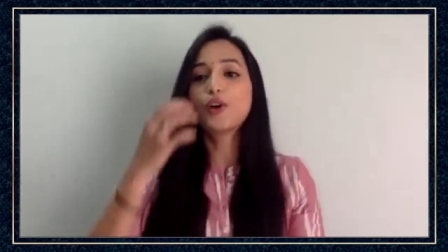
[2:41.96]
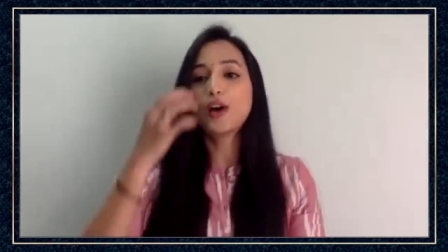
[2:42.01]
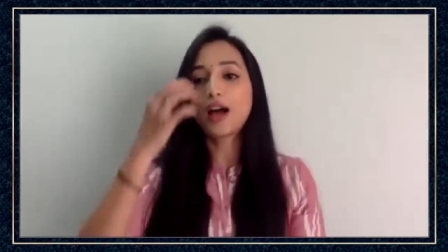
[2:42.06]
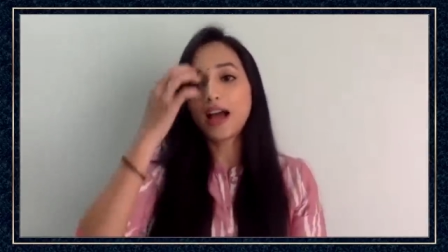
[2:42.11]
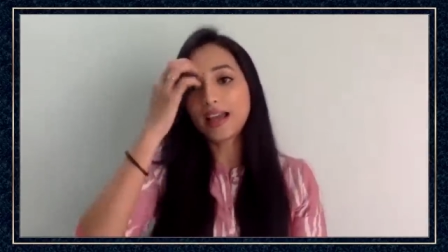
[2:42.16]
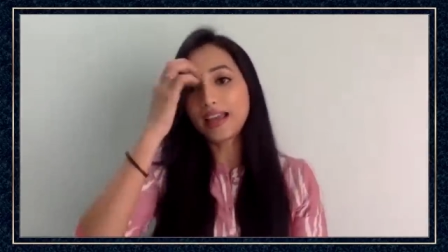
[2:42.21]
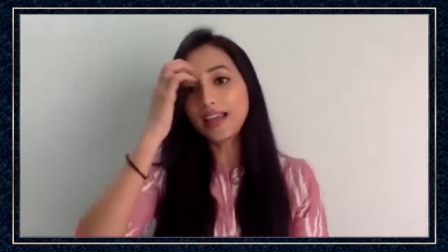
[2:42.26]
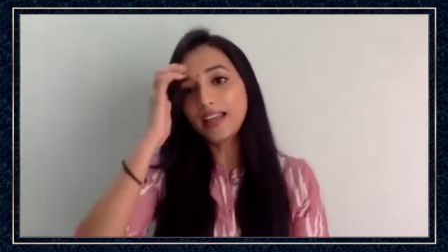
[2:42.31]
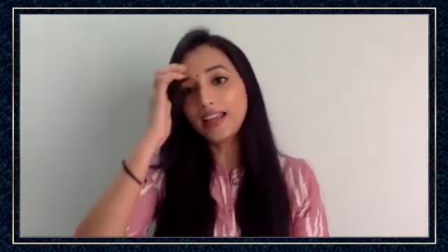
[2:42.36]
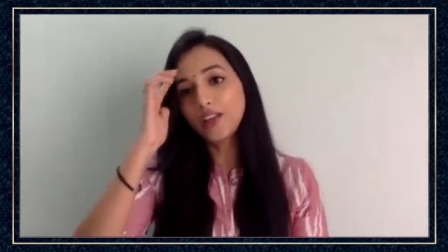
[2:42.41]
mm-hmm.
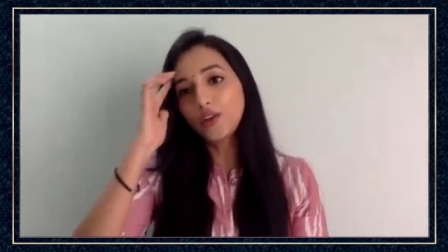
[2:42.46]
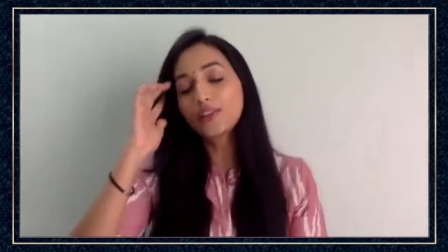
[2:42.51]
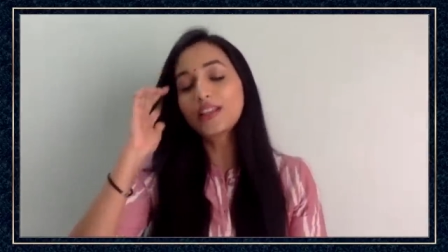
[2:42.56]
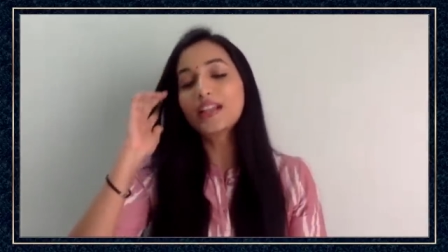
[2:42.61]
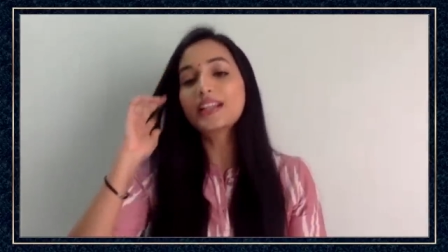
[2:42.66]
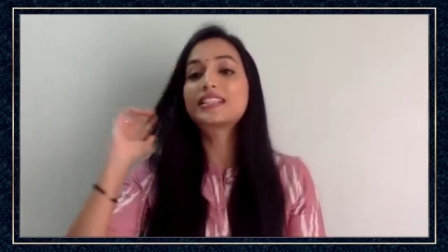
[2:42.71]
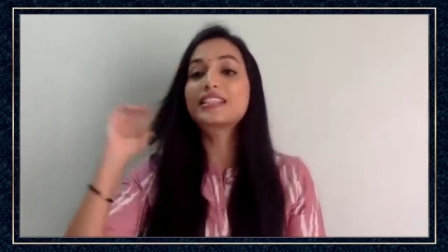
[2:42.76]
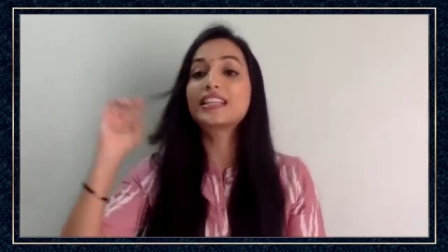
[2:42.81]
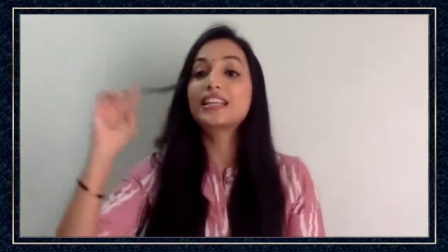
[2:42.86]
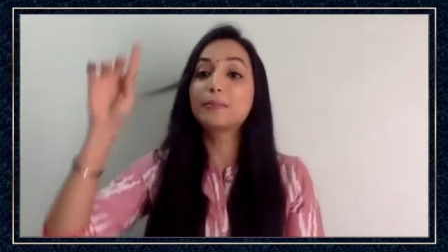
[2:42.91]
I knew
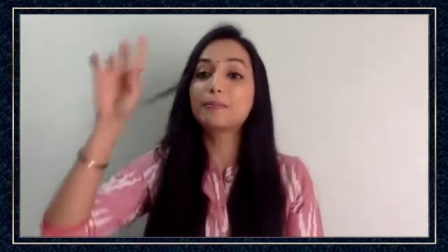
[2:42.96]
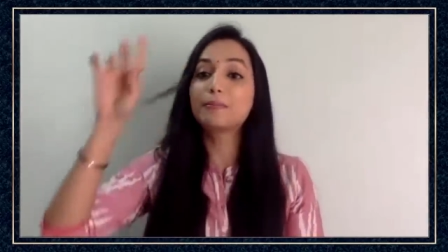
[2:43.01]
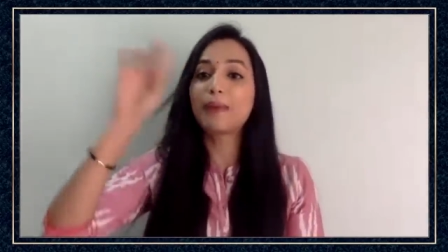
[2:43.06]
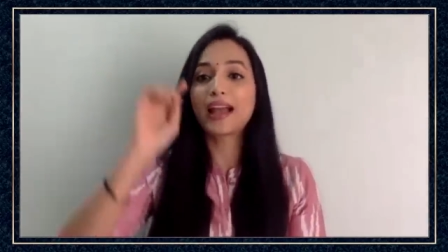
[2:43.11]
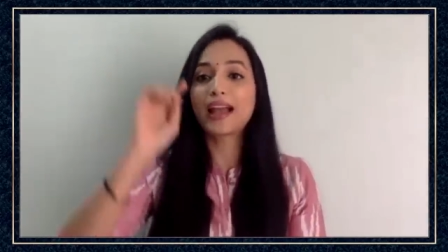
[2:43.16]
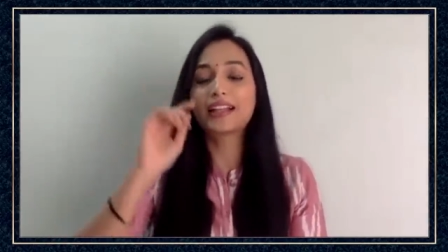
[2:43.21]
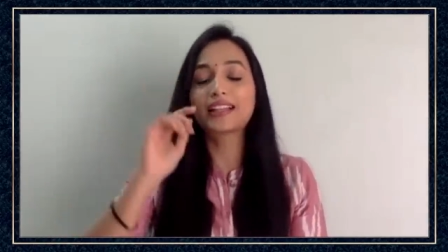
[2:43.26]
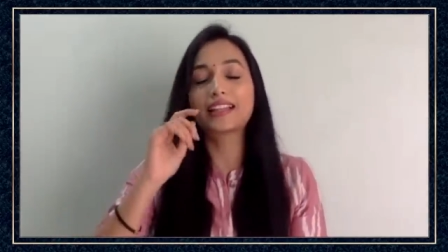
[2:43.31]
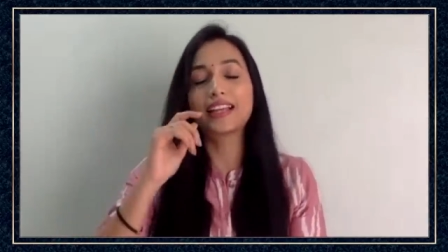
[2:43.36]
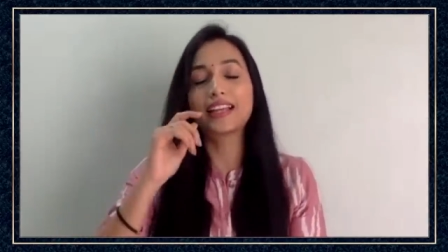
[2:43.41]
that scene
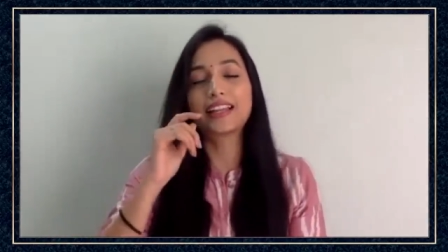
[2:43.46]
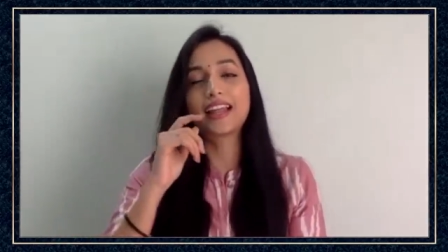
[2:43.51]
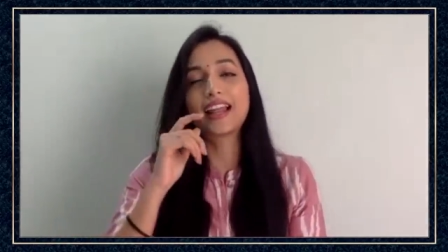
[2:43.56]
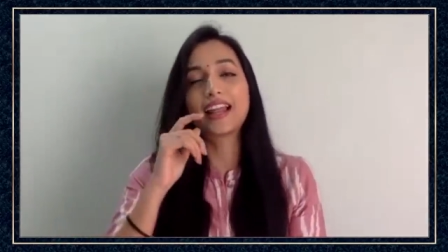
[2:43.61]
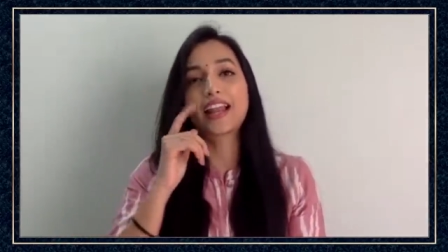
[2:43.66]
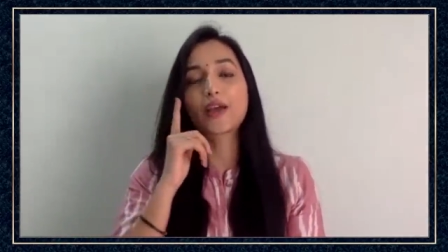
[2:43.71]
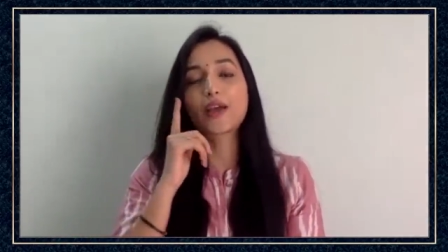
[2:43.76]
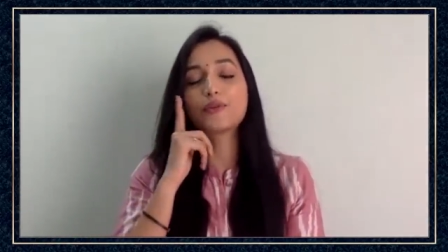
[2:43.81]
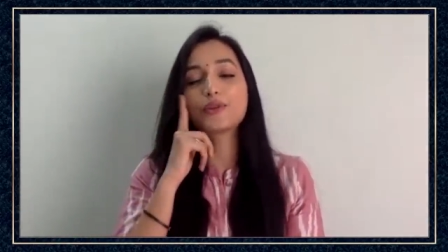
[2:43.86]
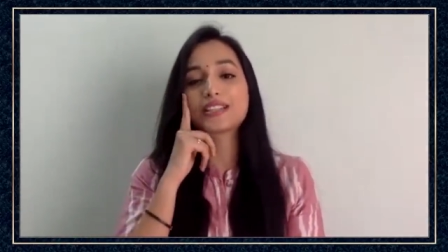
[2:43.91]
back then, and
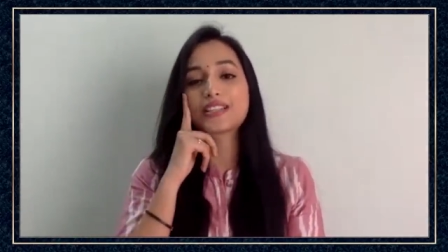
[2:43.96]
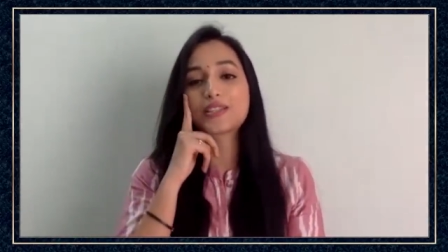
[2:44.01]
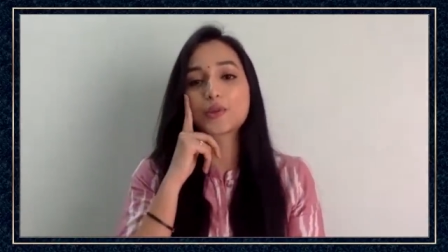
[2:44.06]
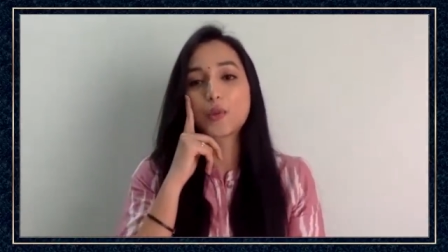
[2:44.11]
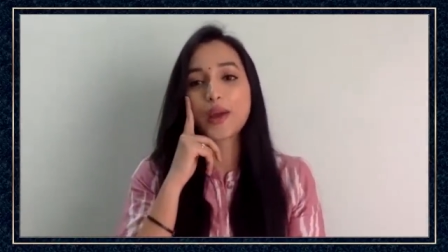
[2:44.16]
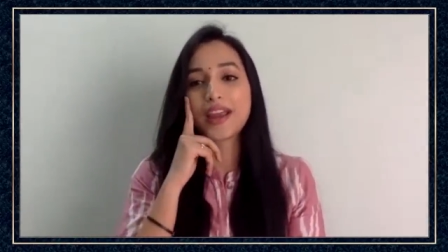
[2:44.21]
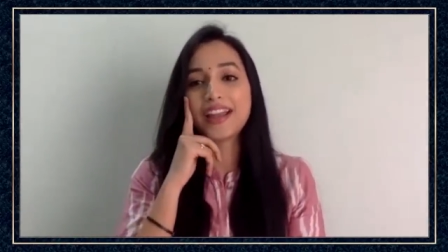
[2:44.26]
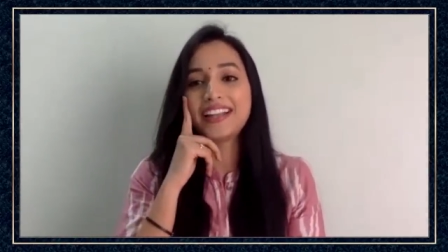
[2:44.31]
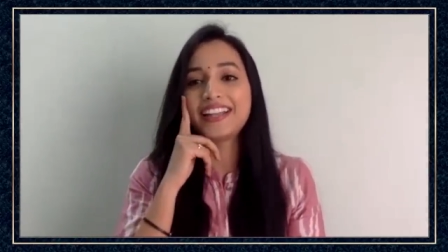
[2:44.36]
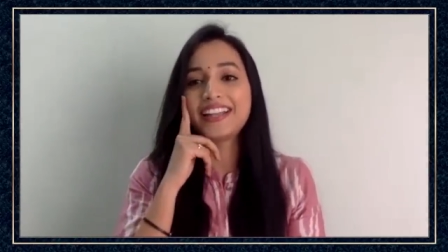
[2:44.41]
I was
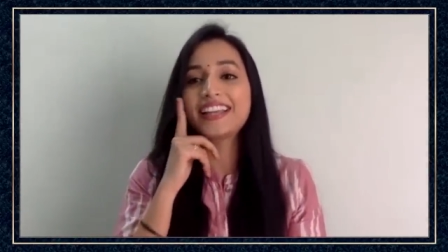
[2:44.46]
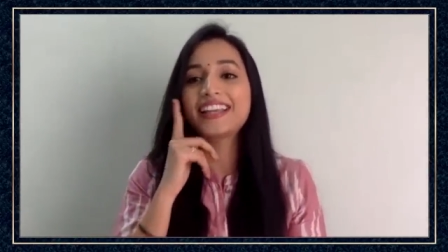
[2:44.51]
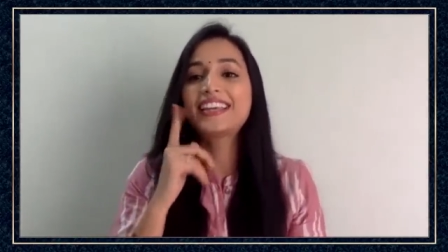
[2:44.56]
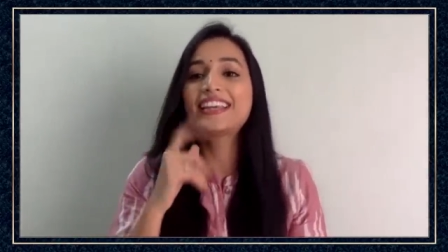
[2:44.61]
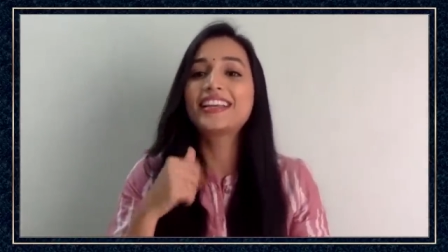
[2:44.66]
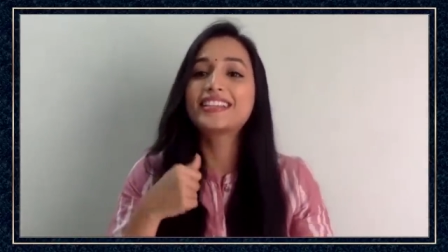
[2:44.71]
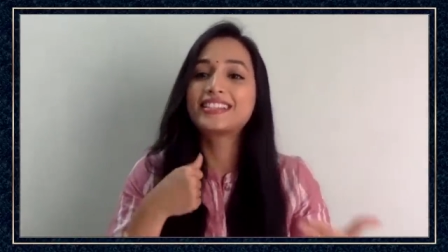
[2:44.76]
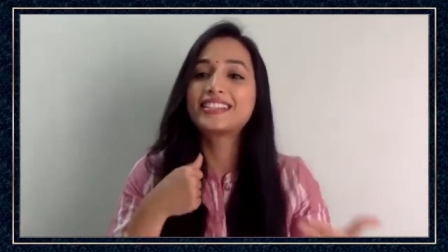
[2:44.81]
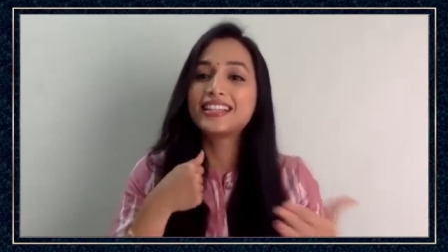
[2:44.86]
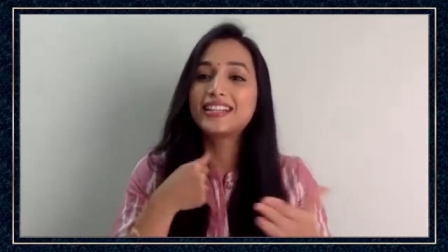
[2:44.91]
waiting ki
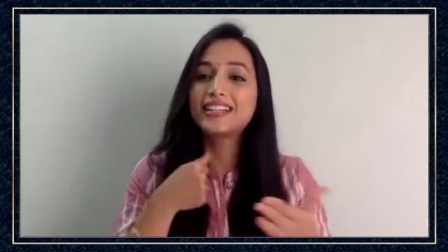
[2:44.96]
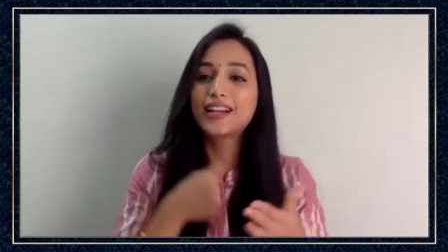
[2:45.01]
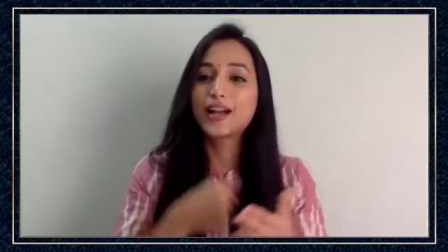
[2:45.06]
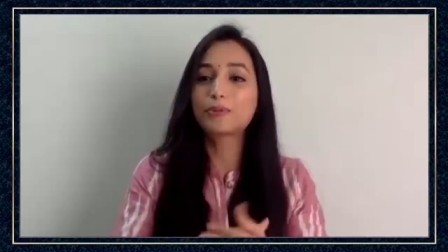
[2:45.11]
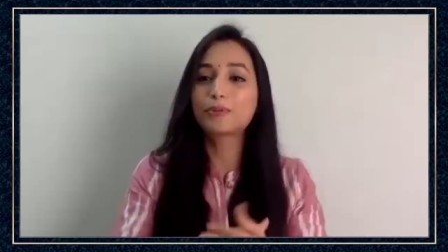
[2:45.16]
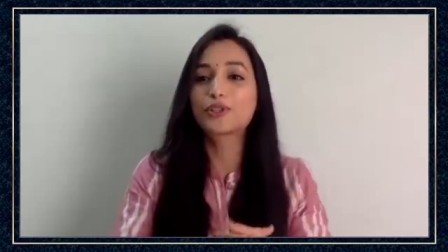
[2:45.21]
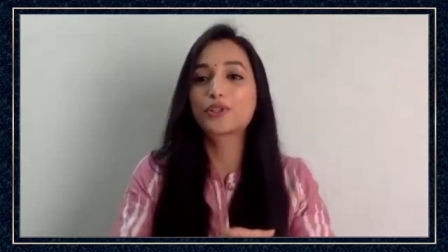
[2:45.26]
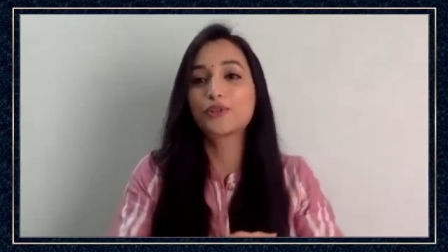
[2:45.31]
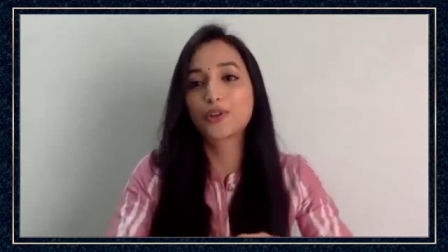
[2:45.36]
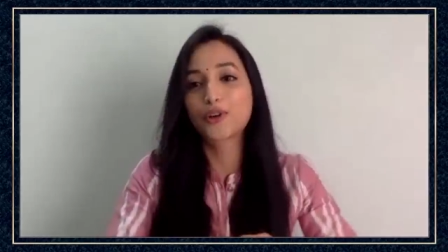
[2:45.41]
ye scene
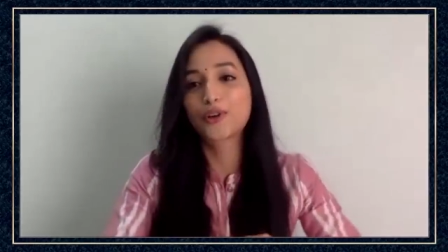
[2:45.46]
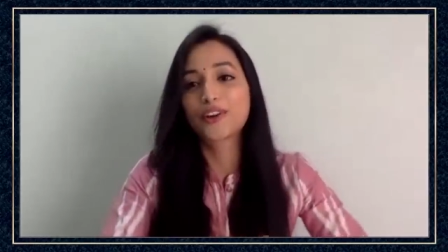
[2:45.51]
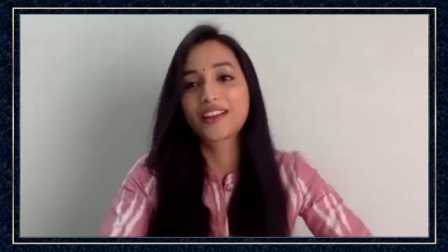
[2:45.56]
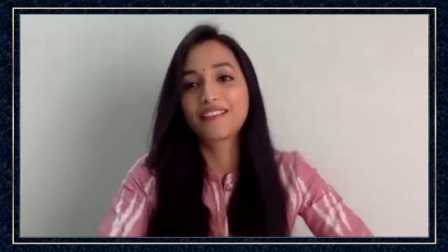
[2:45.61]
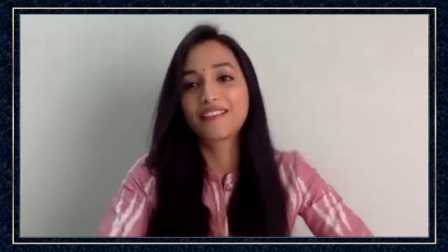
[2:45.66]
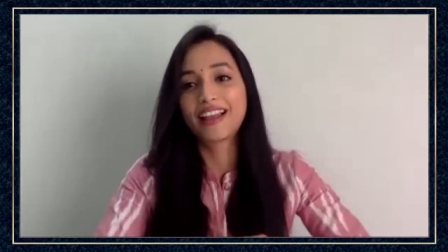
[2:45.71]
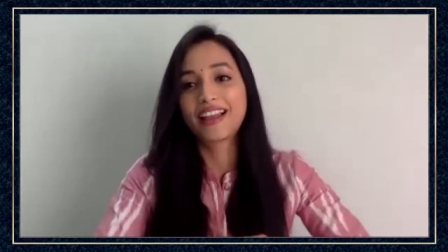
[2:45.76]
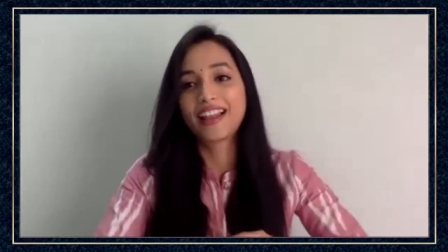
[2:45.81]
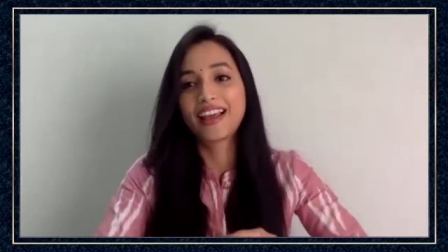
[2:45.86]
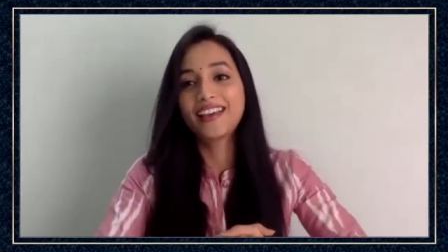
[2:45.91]
kab shoot hone
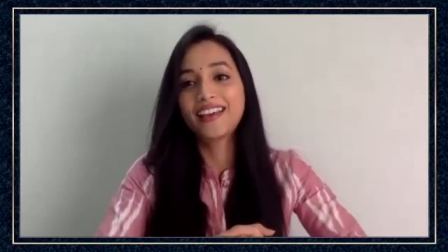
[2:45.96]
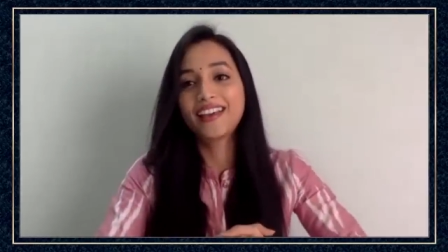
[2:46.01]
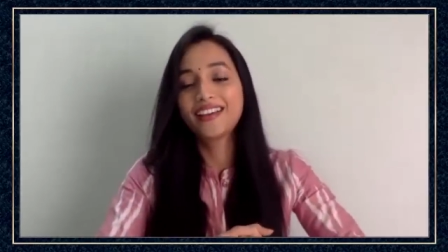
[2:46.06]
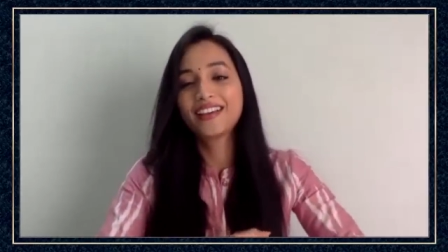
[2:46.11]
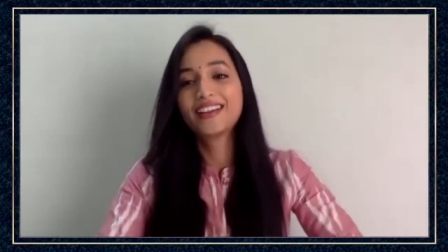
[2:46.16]
wala hai,